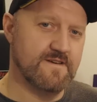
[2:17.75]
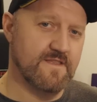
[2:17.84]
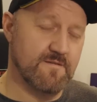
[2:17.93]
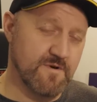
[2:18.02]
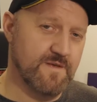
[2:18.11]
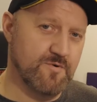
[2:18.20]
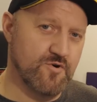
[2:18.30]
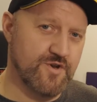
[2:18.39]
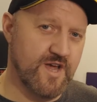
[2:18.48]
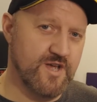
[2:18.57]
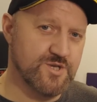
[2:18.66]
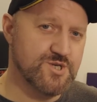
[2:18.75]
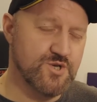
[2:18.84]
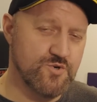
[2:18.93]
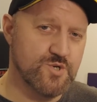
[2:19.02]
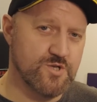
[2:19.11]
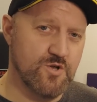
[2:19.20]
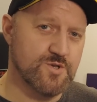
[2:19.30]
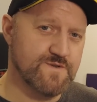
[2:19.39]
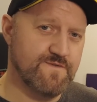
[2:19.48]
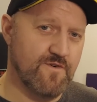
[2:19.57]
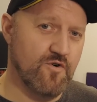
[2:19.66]
Now the motherboard has two
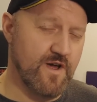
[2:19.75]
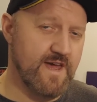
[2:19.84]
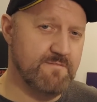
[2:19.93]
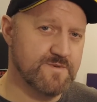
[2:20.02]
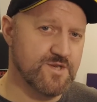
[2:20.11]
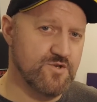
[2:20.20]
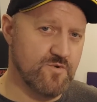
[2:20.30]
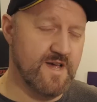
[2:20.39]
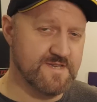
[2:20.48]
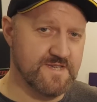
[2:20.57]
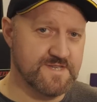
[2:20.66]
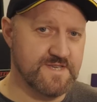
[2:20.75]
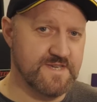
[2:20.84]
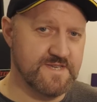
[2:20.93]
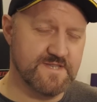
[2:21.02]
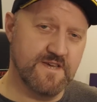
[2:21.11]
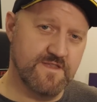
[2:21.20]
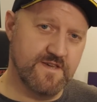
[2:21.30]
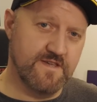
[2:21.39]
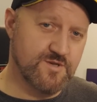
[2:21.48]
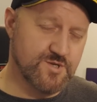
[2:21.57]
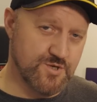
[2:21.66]
slots for M2 SSDs. They're
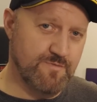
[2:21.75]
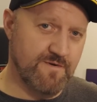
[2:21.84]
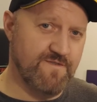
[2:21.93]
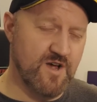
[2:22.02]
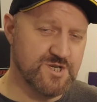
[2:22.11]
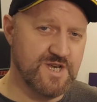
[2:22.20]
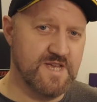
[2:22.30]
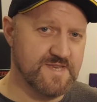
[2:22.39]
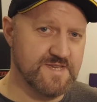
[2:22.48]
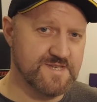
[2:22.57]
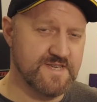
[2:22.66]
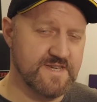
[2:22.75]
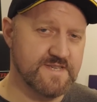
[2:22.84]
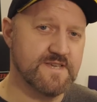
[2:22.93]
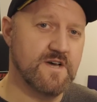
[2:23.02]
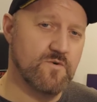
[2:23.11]
the super fast SSDs.